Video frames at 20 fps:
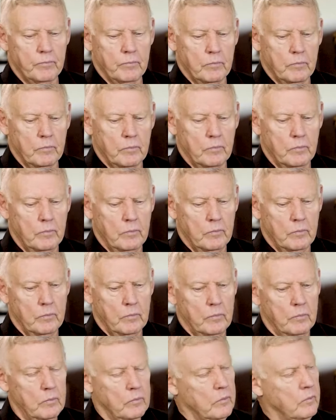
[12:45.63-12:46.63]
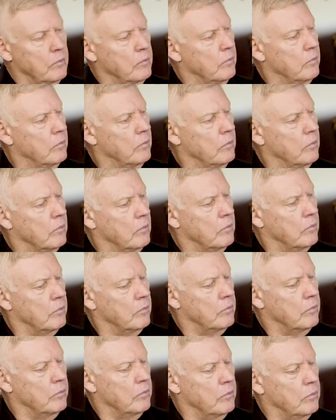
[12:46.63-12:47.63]

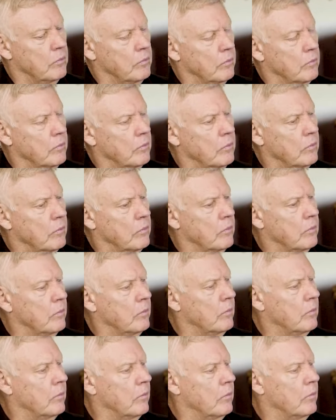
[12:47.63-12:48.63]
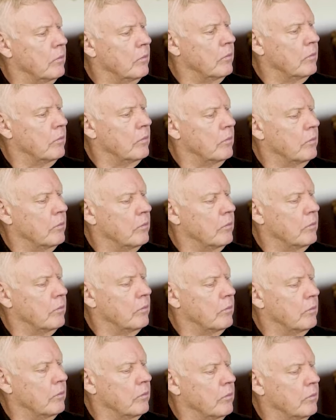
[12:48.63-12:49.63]

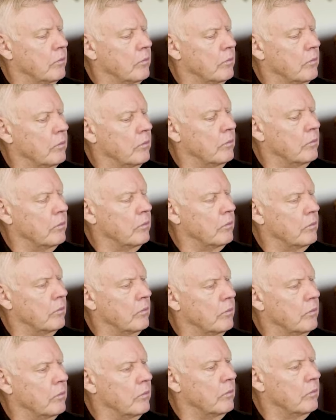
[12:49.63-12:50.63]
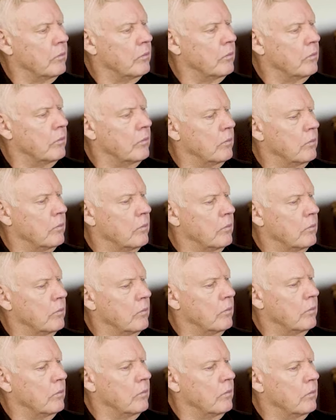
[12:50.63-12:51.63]

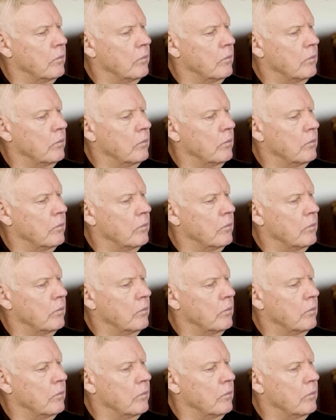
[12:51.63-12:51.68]
No words are spoken by the person on screen.